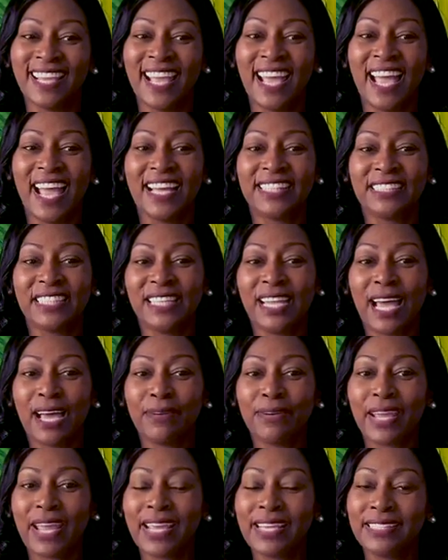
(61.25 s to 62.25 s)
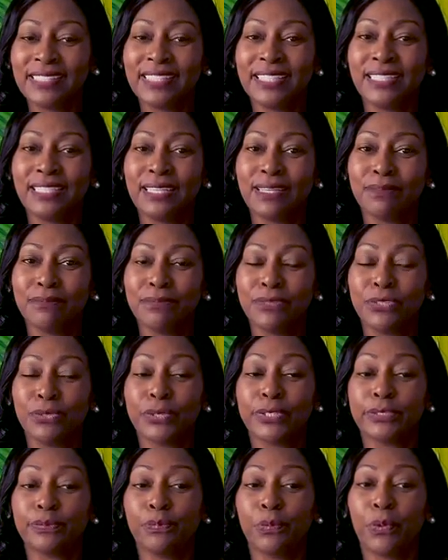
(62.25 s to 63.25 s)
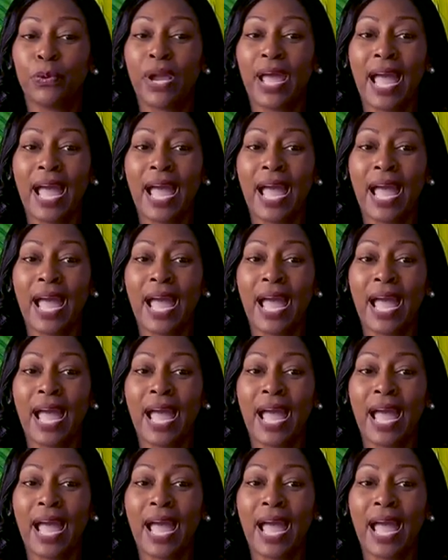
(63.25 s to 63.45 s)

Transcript: has allowed ACNM to explore